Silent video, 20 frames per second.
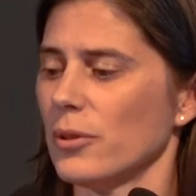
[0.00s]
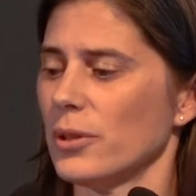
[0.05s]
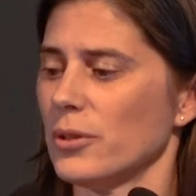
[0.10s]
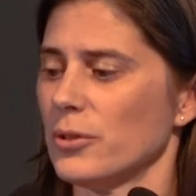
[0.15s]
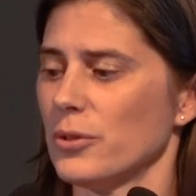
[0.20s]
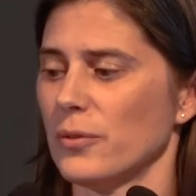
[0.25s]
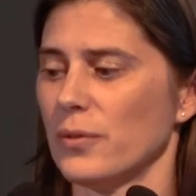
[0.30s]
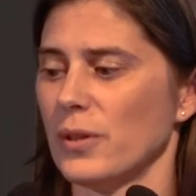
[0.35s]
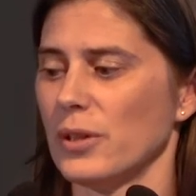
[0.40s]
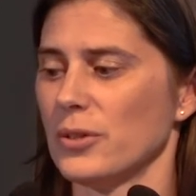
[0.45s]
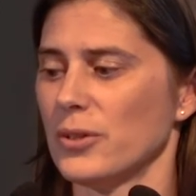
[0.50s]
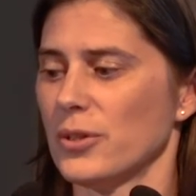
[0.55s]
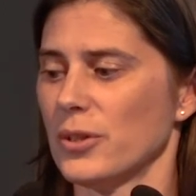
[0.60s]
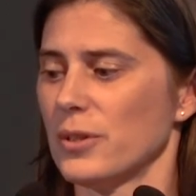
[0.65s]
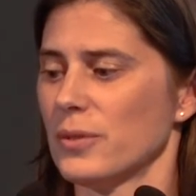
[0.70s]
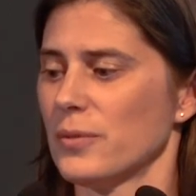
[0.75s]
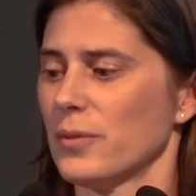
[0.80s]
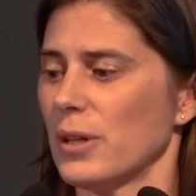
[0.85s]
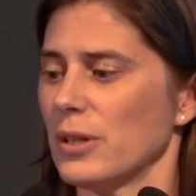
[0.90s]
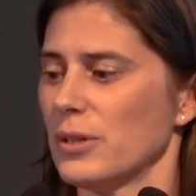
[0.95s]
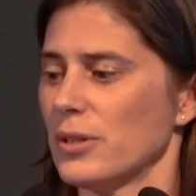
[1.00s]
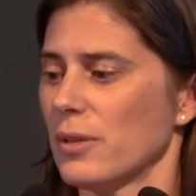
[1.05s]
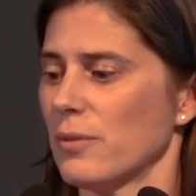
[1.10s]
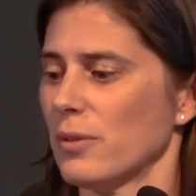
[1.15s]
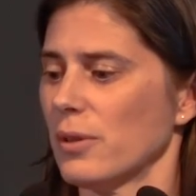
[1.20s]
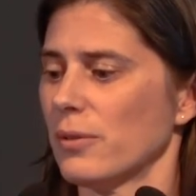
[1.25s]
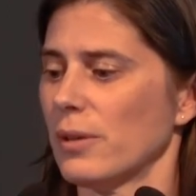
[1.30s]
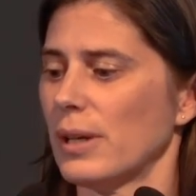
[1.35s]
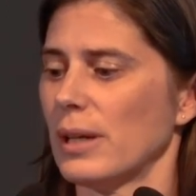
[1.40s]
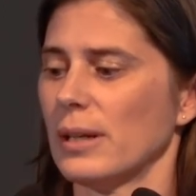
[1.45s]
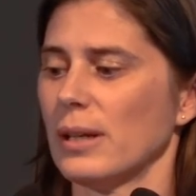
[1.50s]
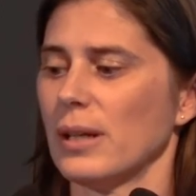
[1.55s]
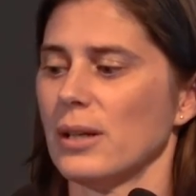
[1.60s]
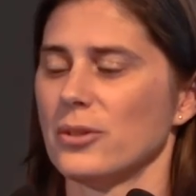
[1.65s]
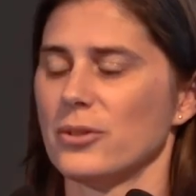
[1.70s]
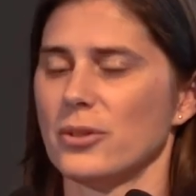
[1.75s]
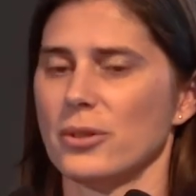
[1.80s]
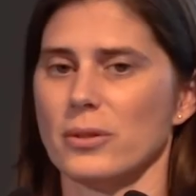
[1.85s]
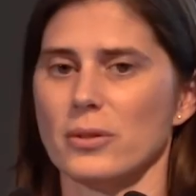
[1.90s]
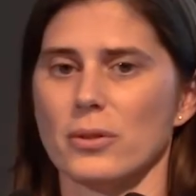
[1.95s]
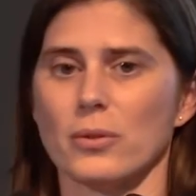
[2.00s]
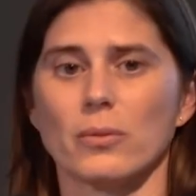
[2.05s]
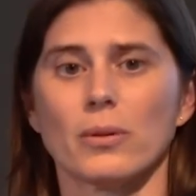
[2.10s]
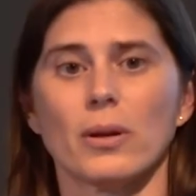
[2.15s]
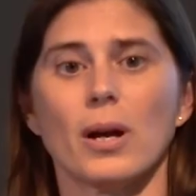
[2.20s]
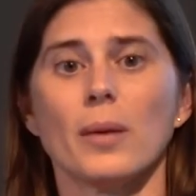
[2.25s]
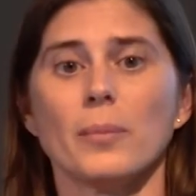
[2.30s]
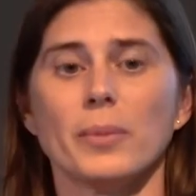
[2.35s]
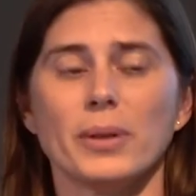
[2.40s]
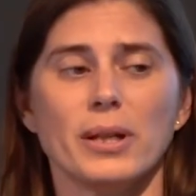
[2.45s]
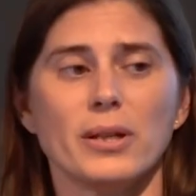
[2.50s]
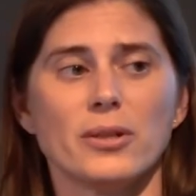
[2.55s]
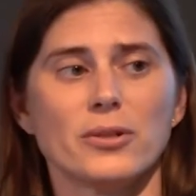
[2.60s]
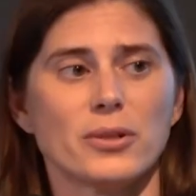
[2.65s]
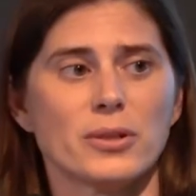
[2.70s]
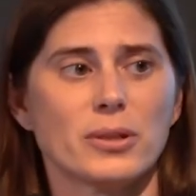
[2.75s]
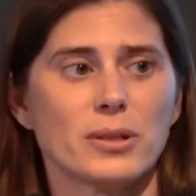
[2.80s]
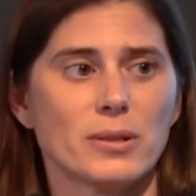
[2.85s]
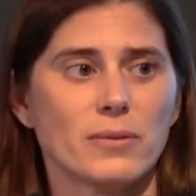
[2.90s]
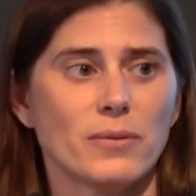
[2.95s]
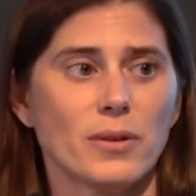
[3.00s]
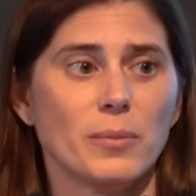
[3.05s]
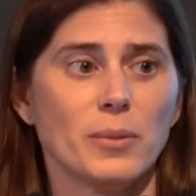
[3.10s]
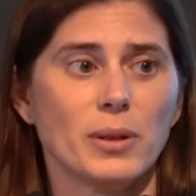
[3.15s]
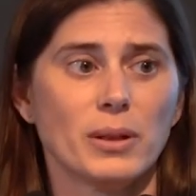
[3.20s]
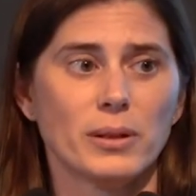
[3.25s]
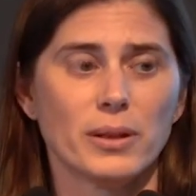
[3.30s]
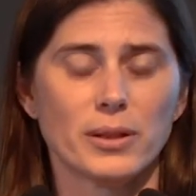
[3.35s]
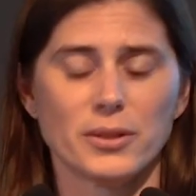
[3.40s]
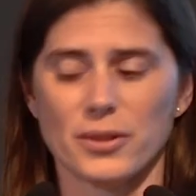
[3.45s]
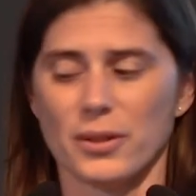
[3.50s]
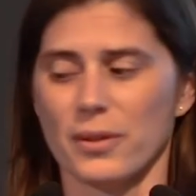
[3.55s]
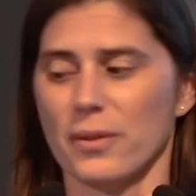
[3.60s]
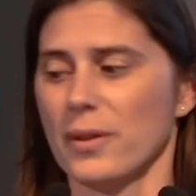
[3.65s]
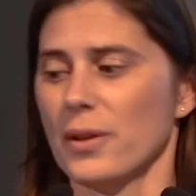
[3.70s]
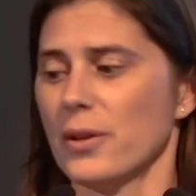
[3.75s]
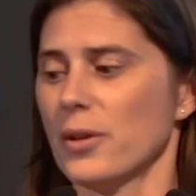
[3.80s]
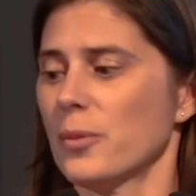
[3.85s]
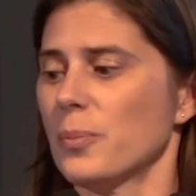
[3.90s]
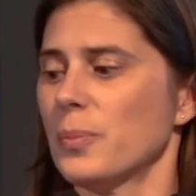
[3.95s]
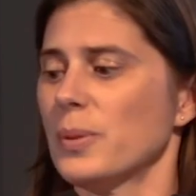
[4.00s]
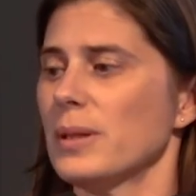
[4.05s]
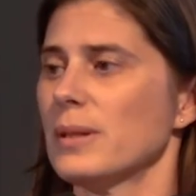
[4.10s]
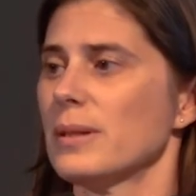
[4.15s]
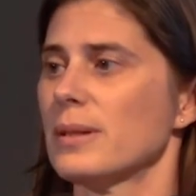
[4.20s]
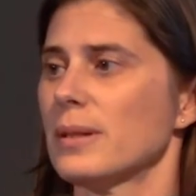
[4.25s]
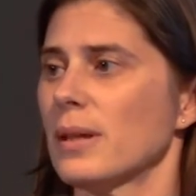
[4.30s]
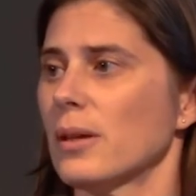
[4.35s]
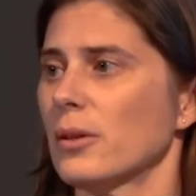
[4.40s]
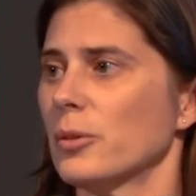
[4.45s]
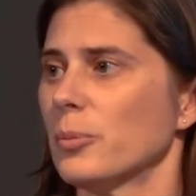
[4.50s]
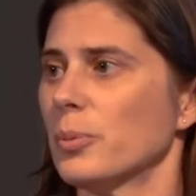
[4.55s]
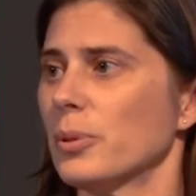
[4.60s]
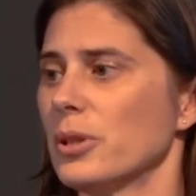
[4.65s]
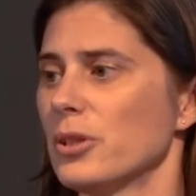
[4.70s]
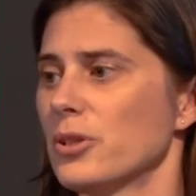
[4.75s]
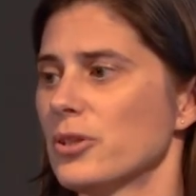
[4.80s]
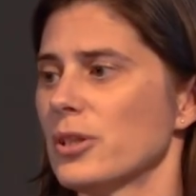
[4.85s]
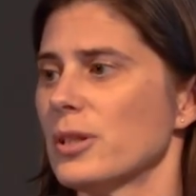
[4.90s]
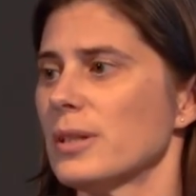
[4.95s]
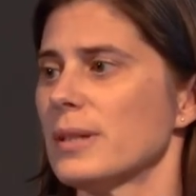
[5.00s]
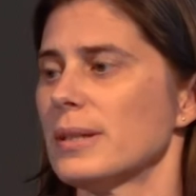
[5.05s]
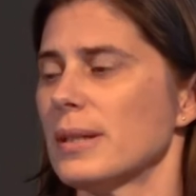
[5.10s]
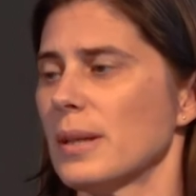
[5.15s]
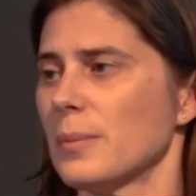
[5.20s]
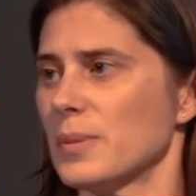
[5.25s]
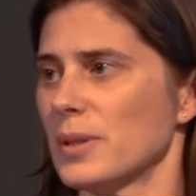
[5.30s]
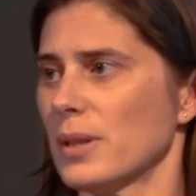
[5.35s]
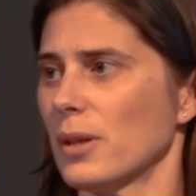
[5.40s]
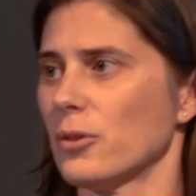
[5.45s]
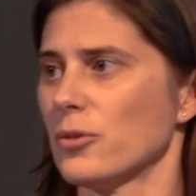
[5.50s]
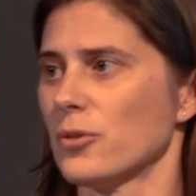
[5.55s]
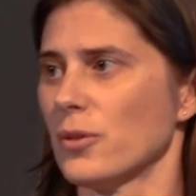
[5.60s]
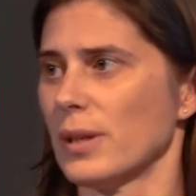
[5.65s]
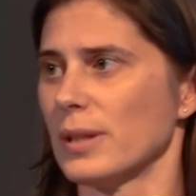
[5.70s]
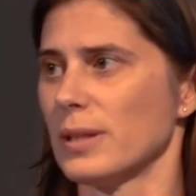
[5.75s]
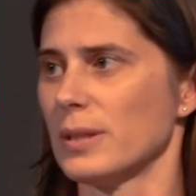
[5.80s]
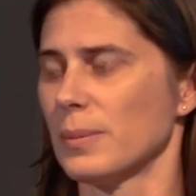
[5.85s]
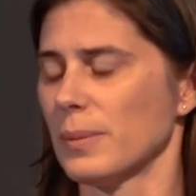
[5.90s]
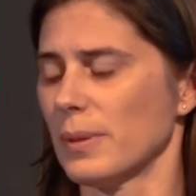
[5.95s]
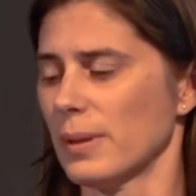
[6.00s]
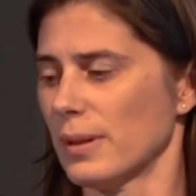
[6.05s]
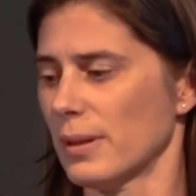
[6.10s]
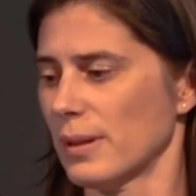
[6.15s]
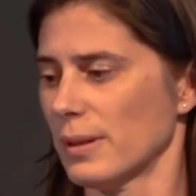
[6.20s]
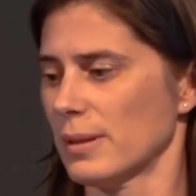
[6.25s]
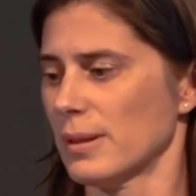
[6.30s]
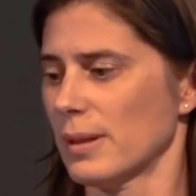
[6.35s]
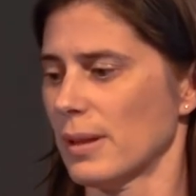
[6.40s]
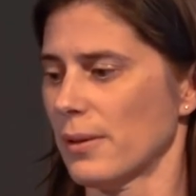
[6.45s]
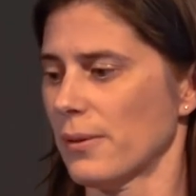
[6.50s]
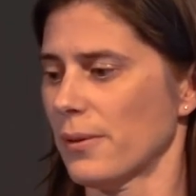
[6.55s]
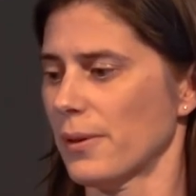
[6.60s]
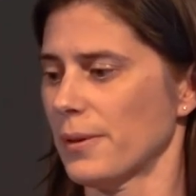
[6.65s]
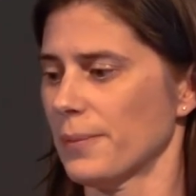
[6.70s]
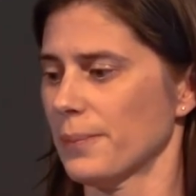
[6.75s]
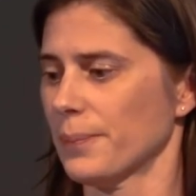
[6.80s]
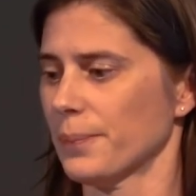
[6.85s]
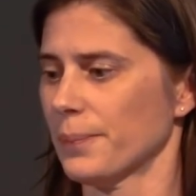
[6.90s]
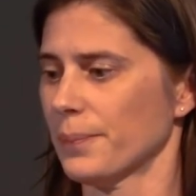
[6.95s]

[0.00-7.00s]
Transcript: interventions for H I V eradication, so combinations of immunologic therapy, cell depletion, stem cell transplant, et cetera.